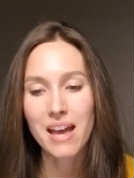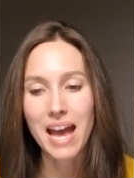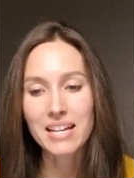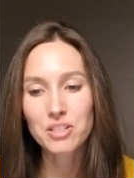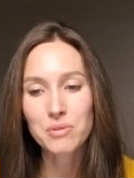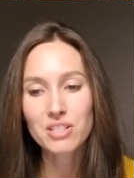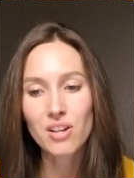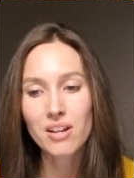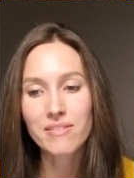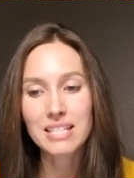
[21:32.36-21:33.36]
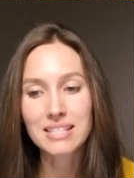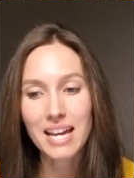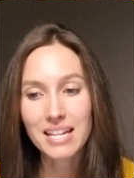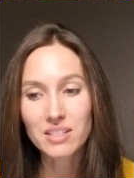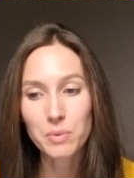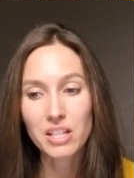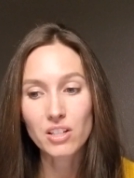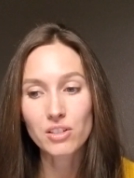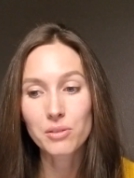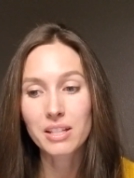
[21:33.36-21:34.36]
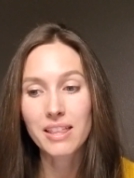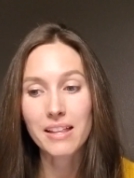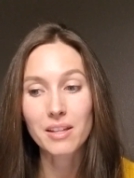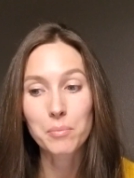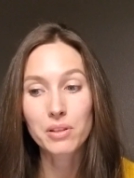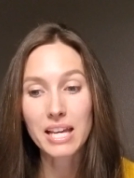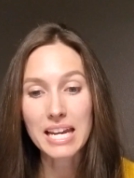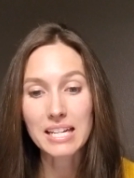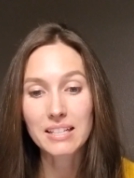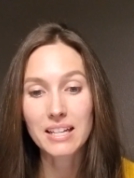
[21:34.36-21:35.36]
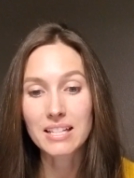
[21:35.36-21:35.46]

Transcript: As a result of these tests, we concluded that the plate